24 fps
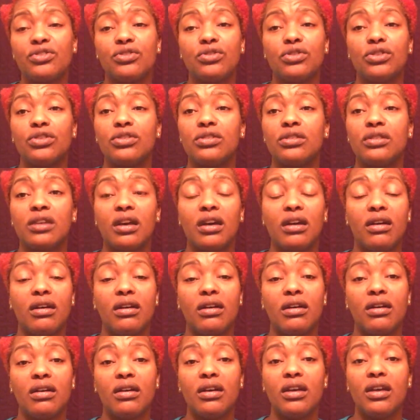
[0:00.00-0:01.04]
You can
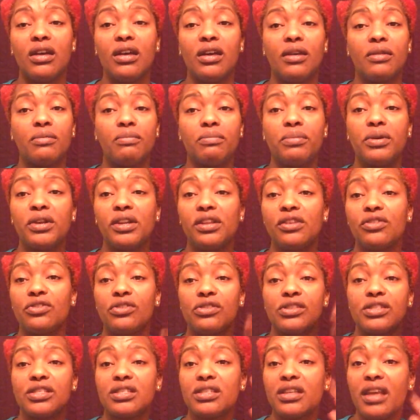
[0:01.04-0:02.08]
put it in
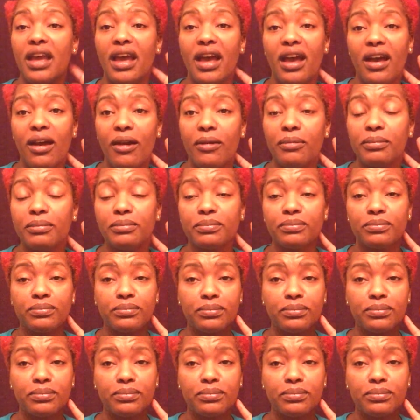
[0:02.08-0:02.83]
your scalp.